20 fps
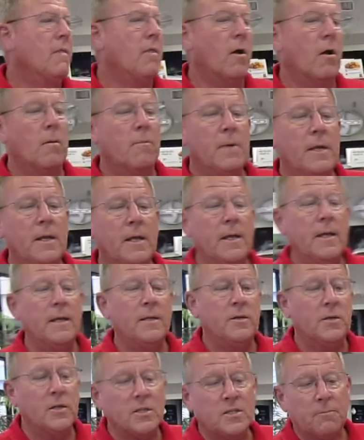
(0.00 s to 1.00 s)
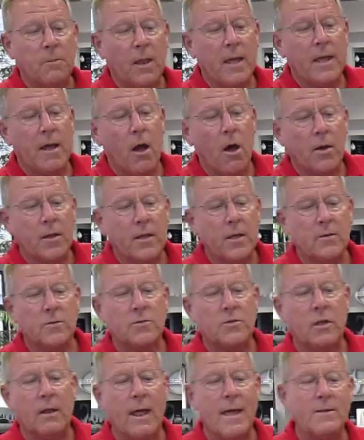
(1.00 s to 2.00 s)
There are many display audio
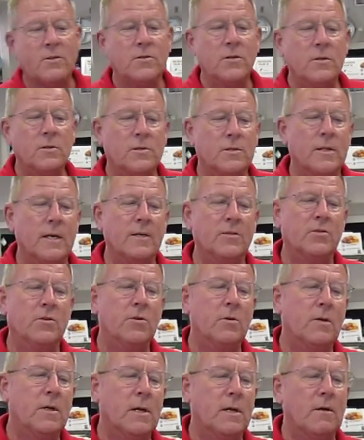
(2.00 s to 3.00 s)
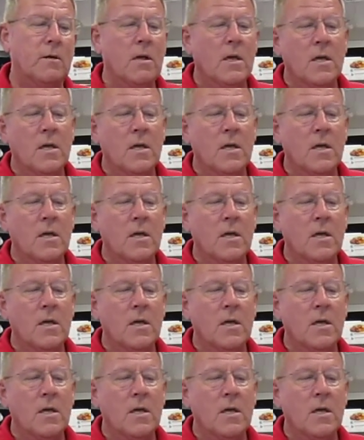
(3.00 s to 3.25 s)
selections that you can